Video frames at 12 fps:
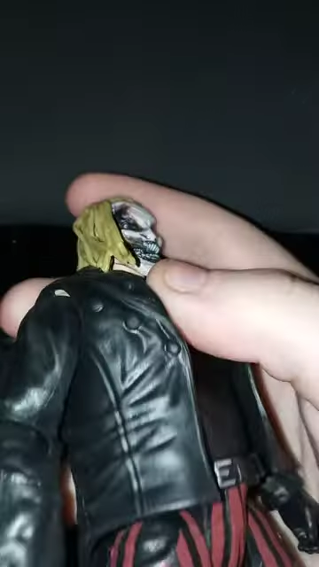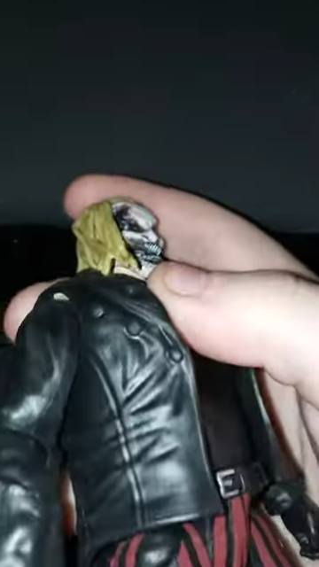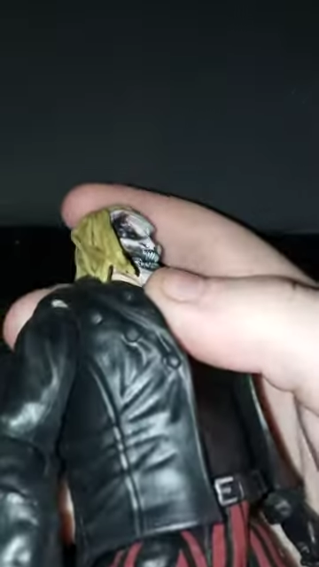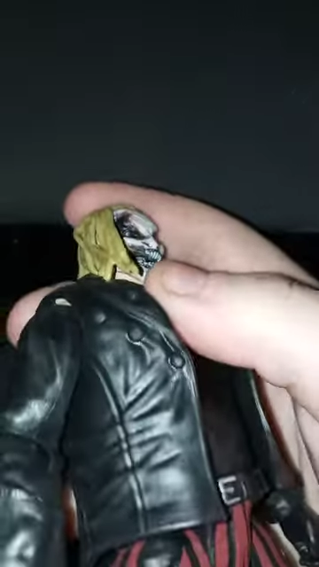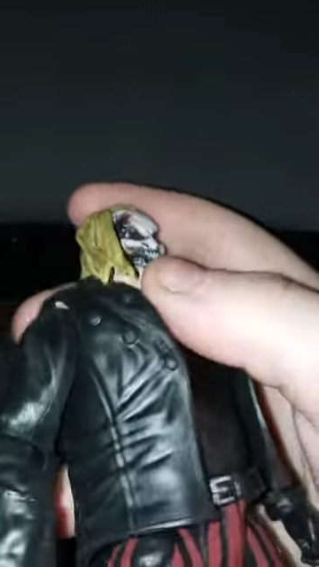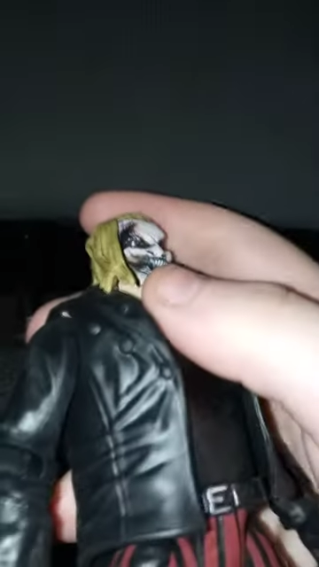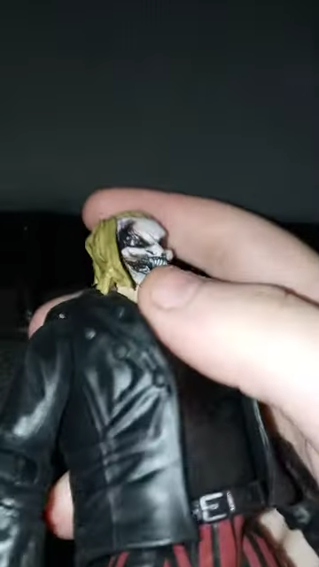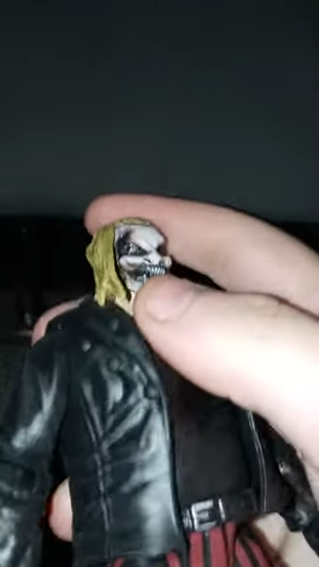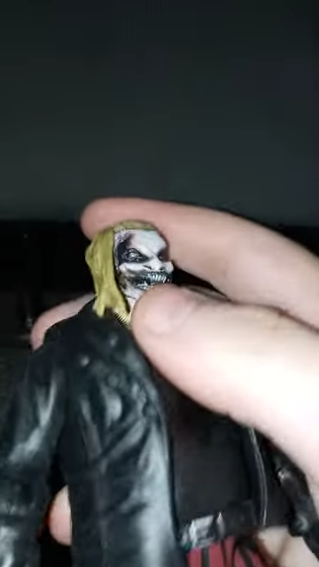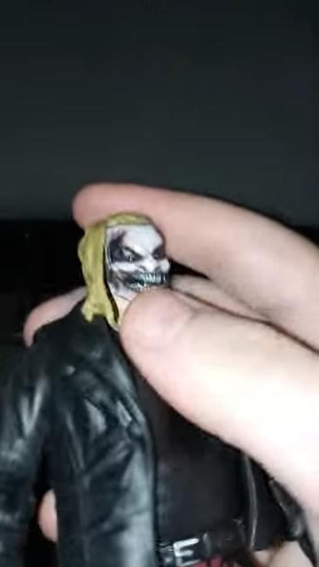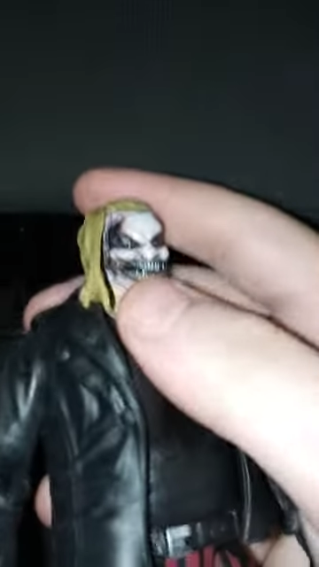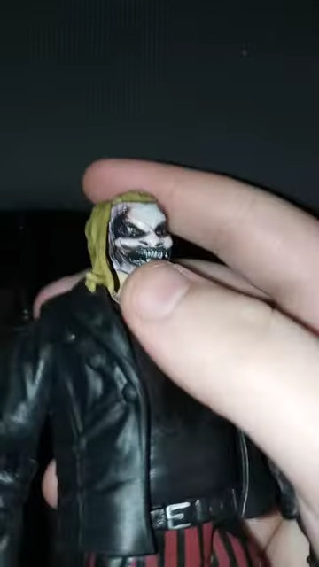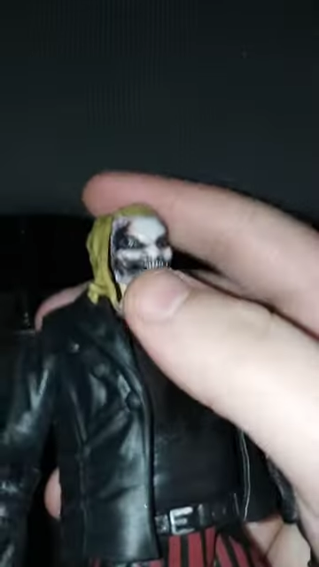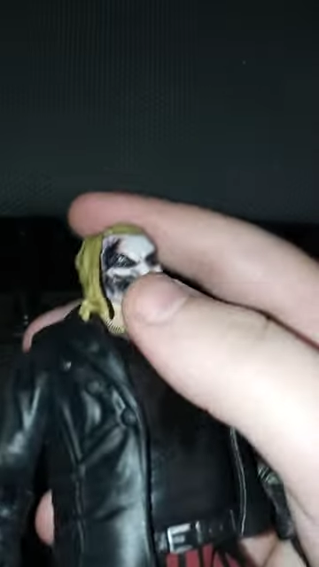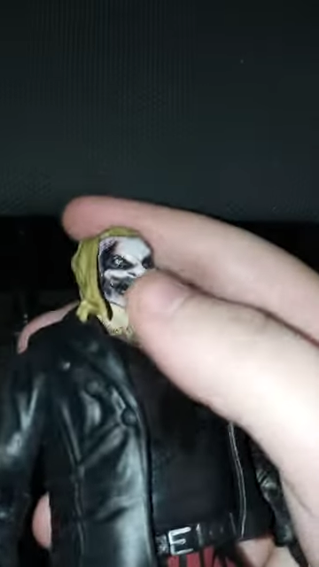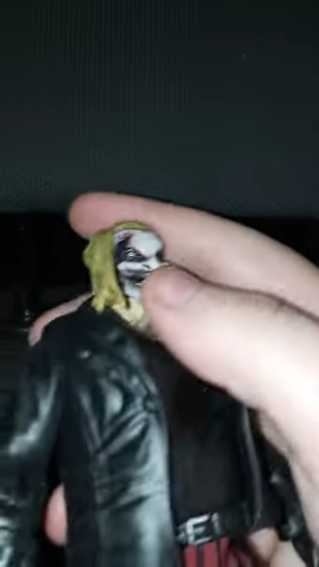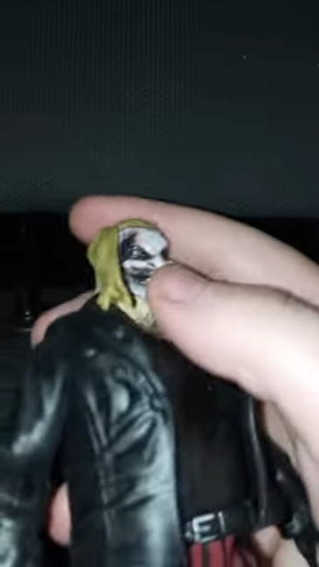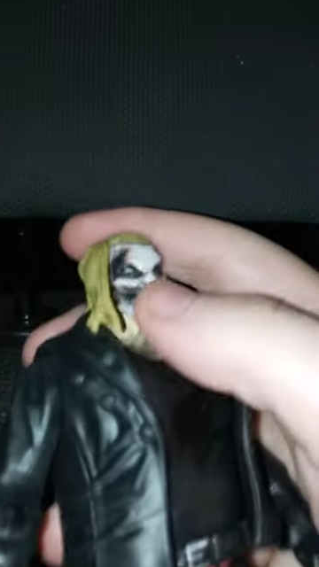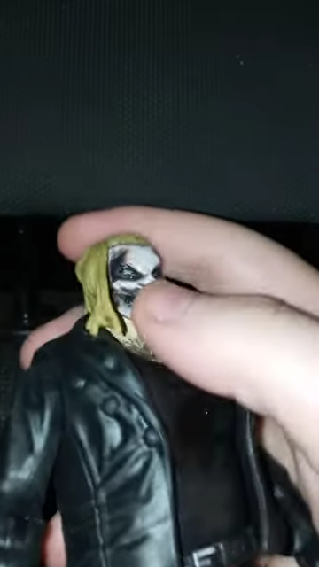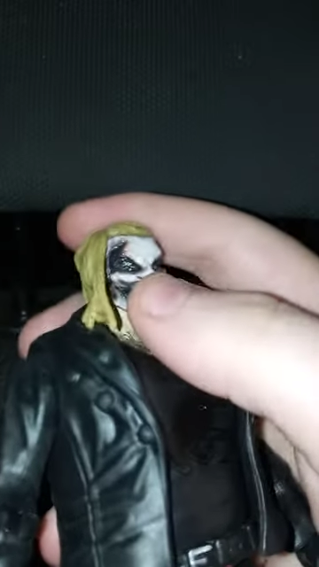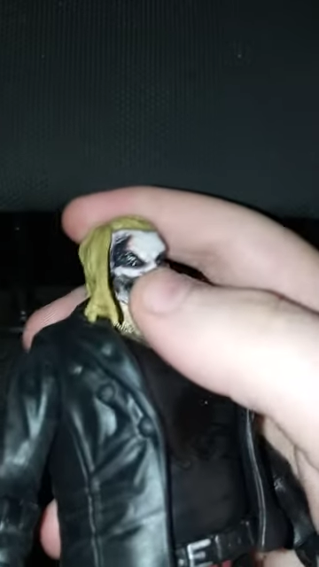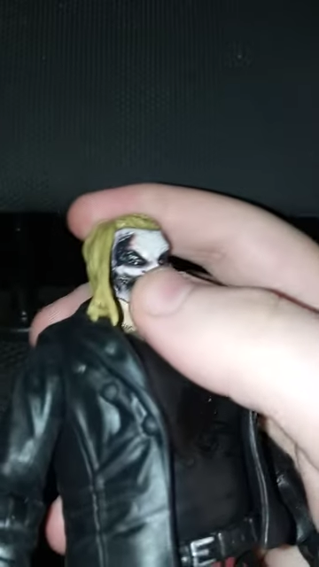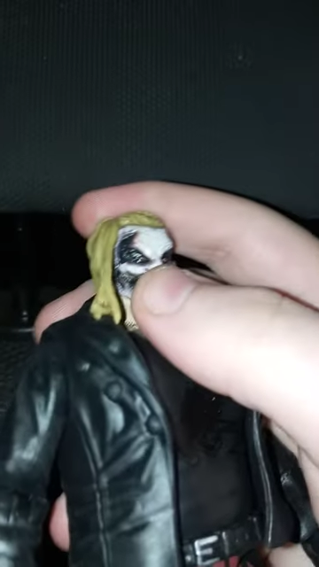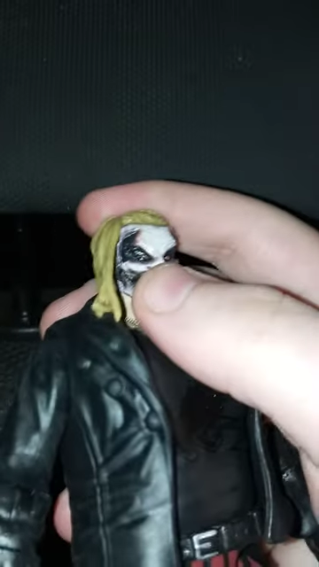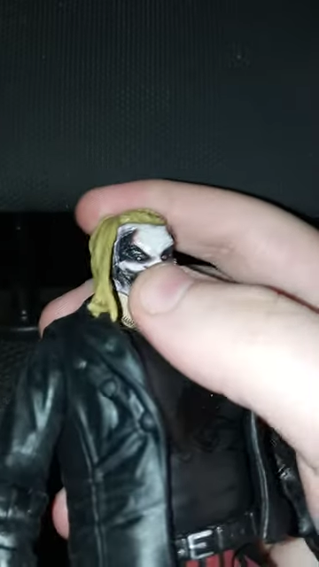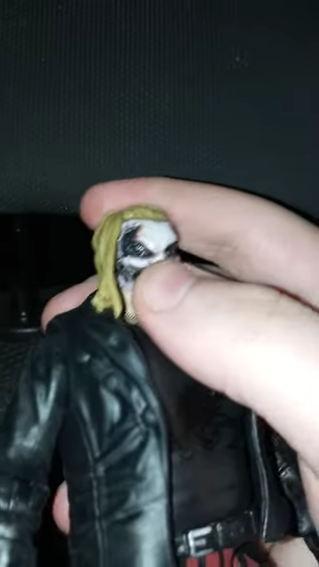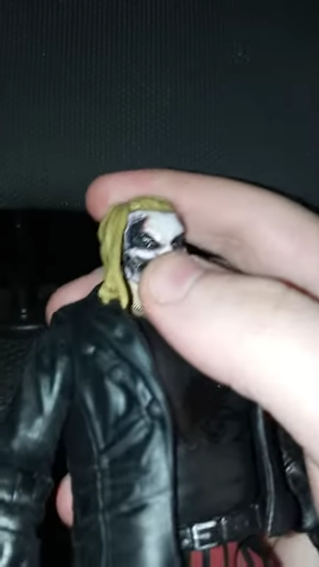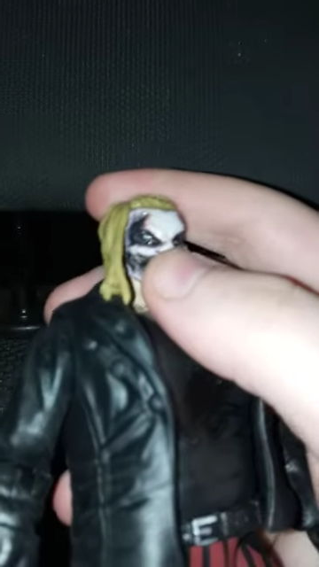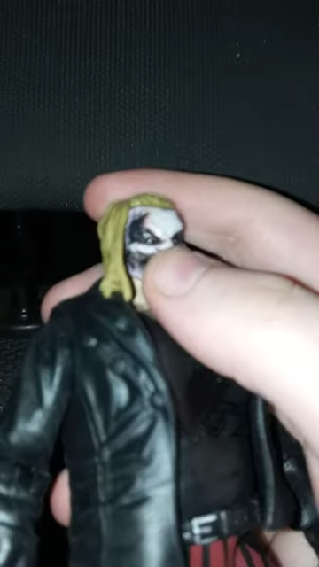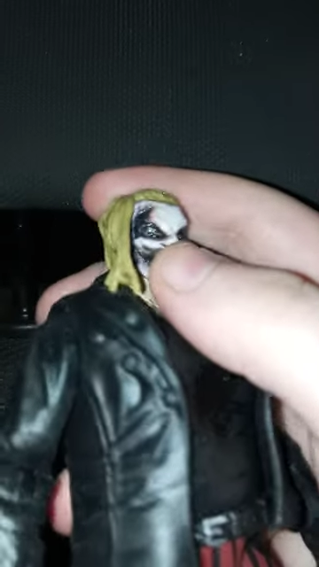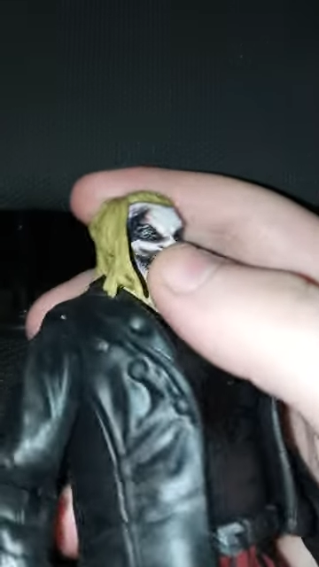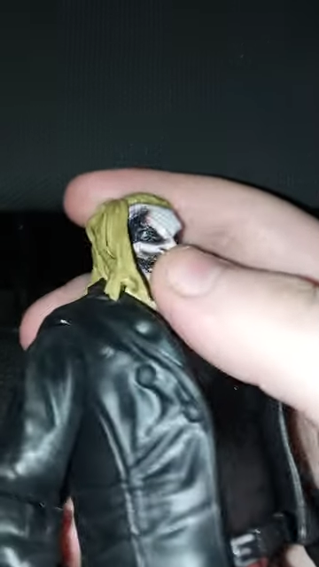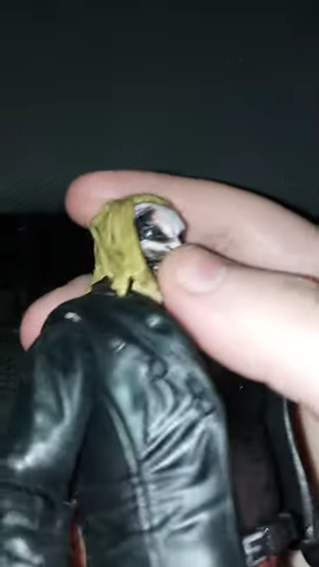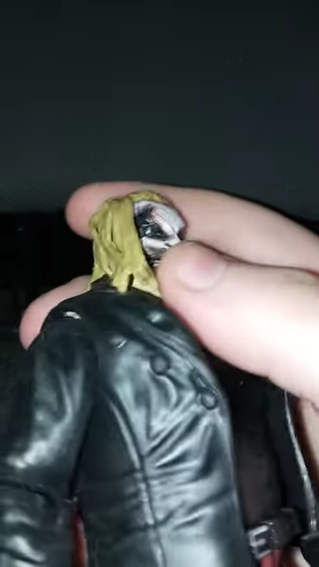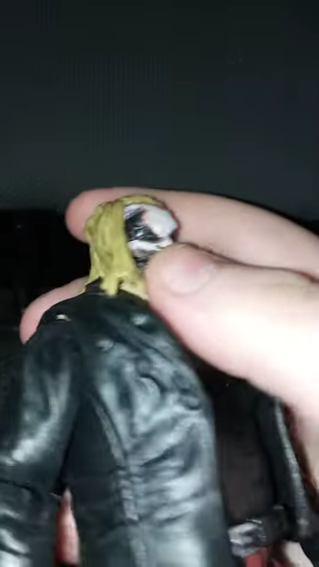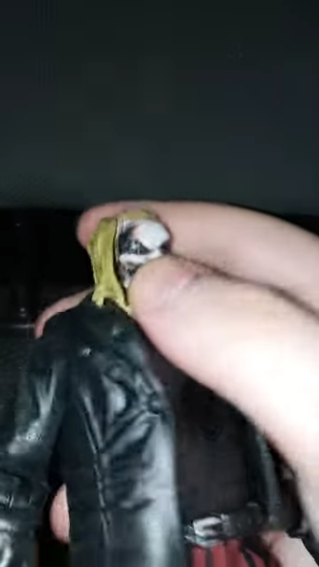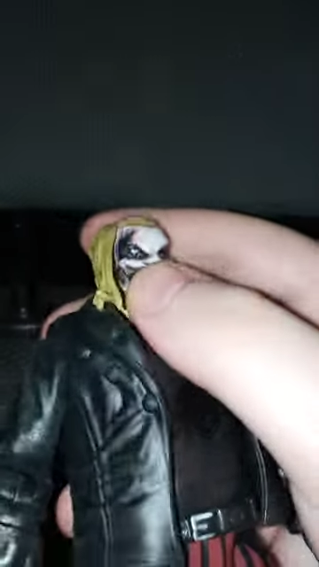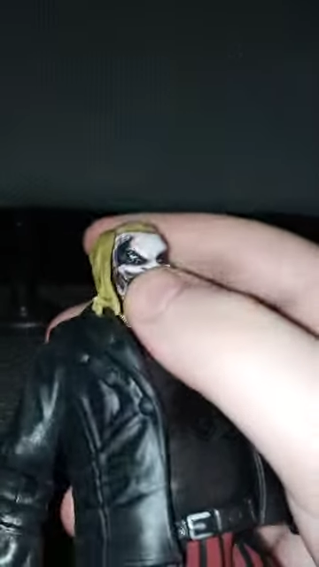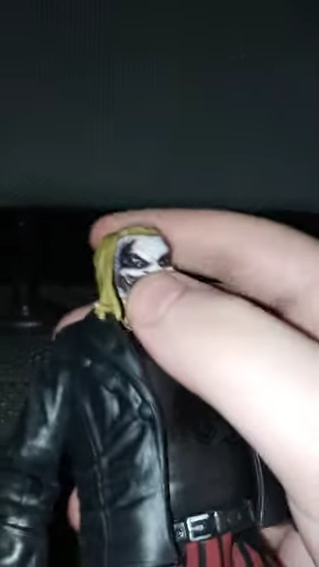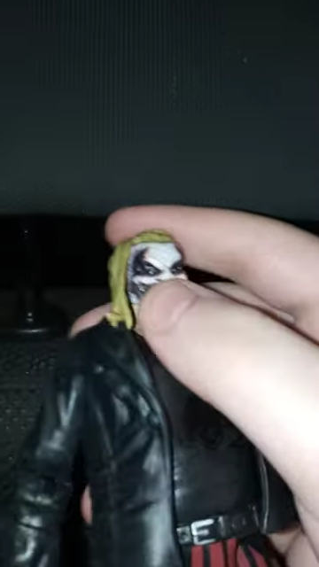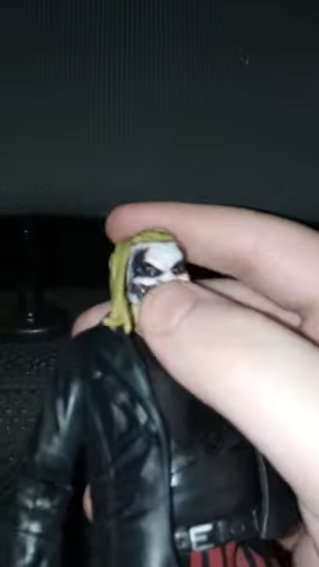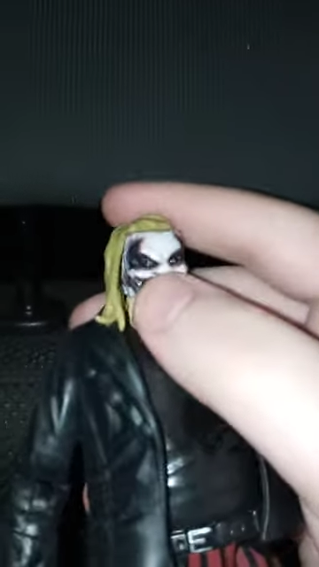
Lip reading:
Nobody's mouth can be seen.